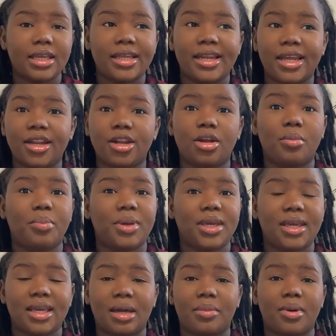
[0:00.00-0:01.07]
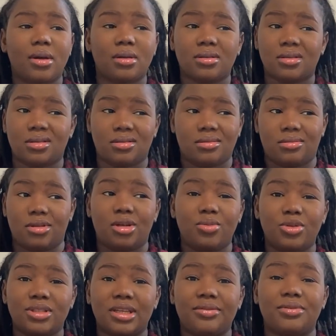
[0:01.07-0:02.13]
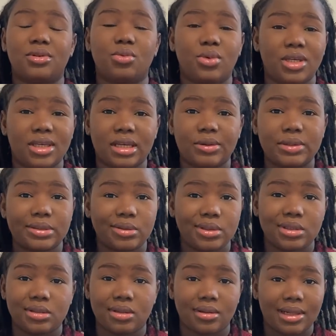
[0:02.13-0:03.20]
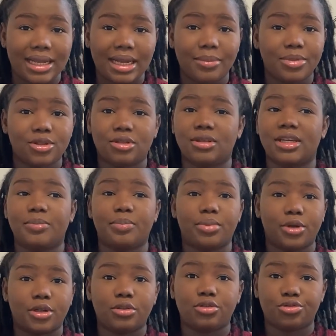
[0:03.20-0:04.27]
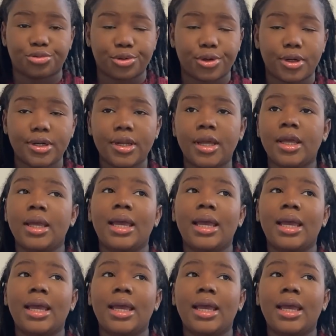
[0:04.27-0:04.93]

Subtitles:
it ended up being about almost every week I was going to the lab to get blood drawn,